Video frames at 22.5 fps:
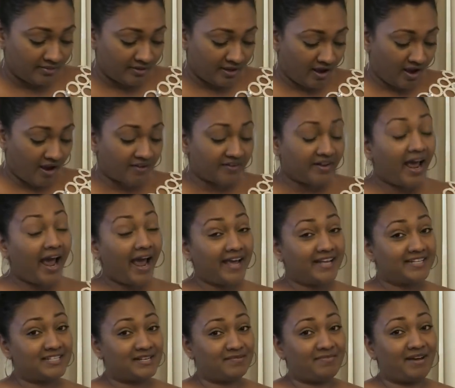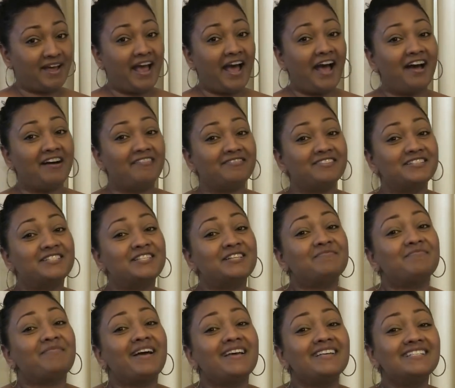The other item I have is
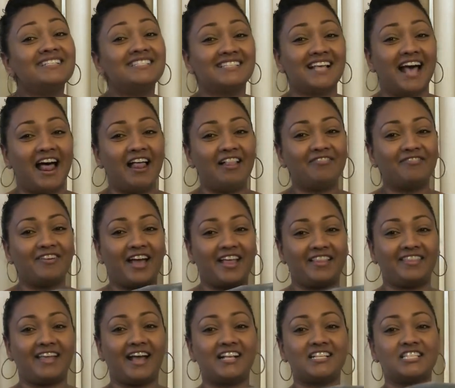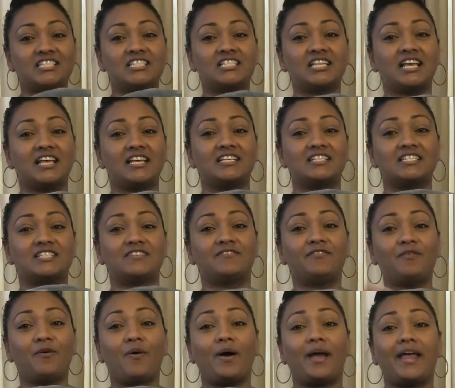to myself, and that is
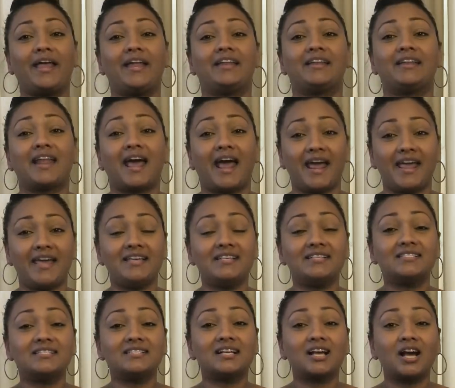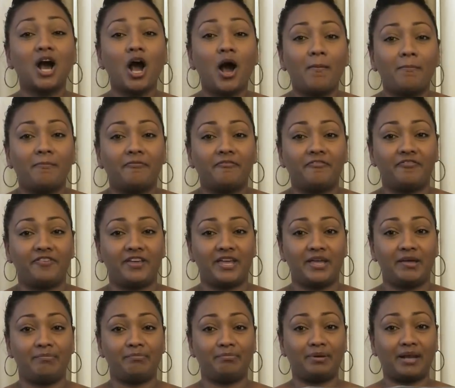for a nice
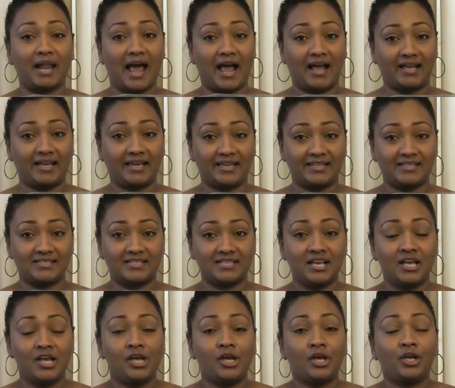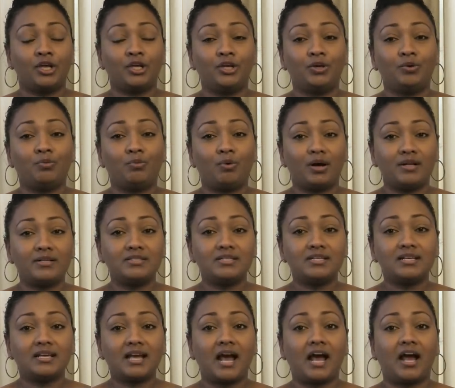comfy blanket. You want
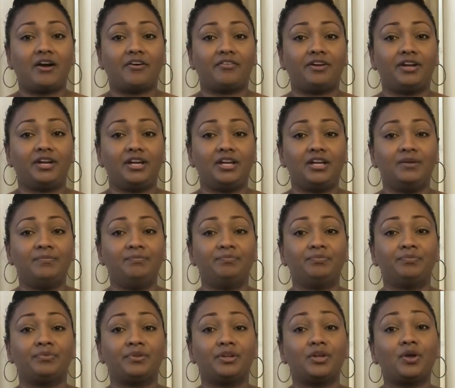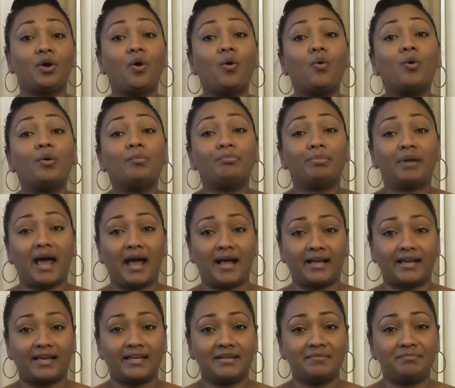to carry your own
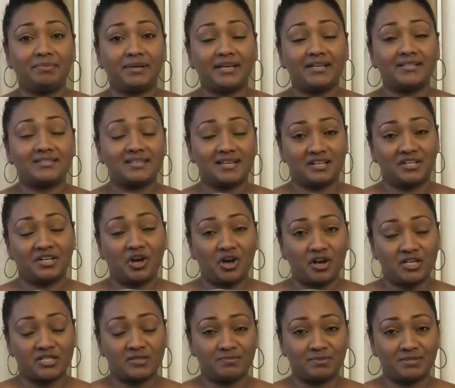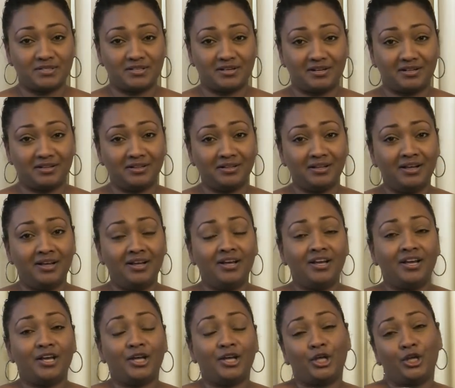blanket because in the hospital
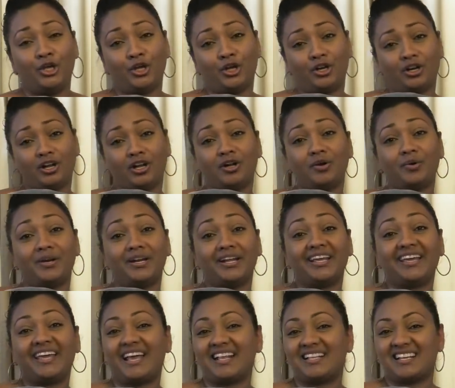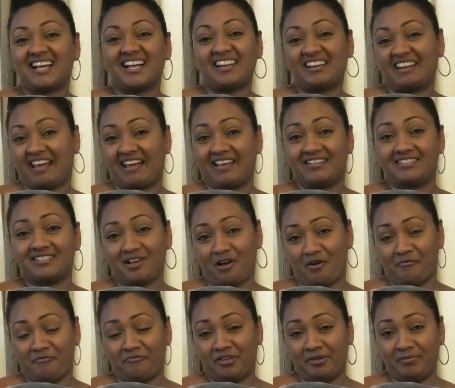you're not going to get a nice
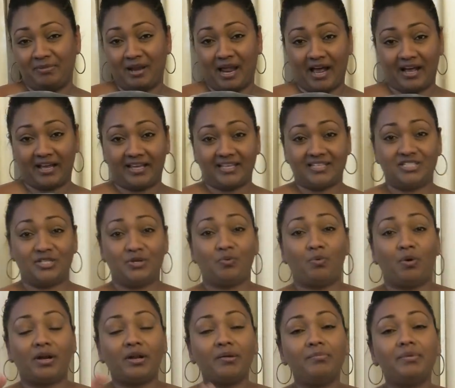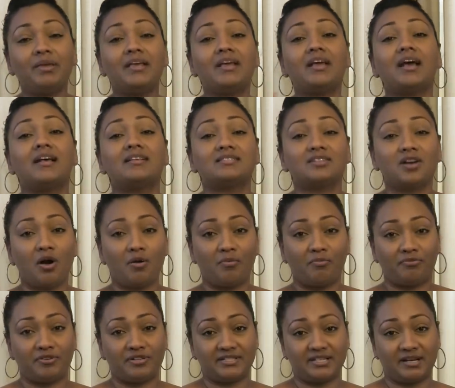comfy blanket. You want to be as
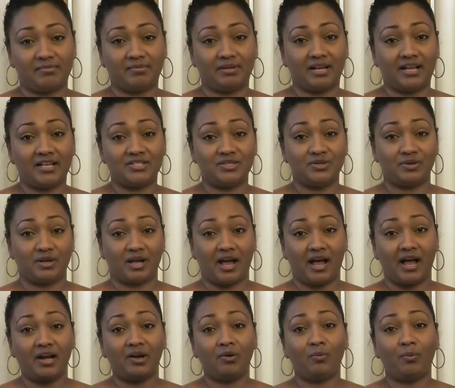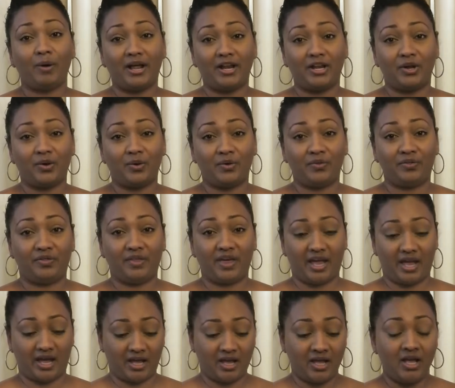comfortable as you can when you're
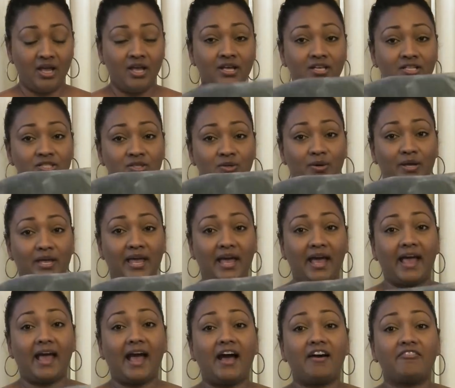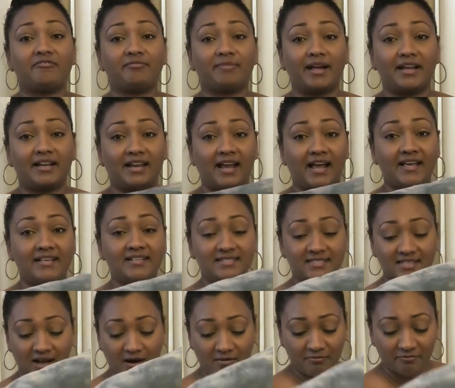there. So here I have my nice
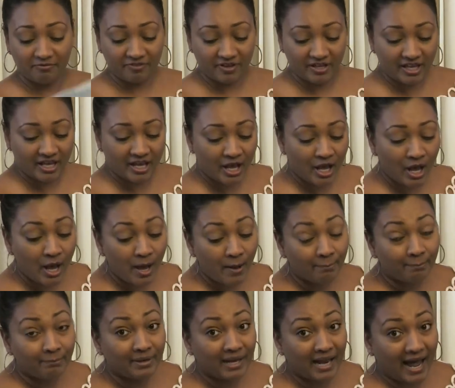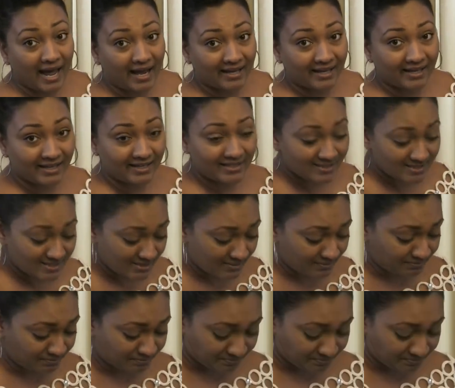comfy blanket.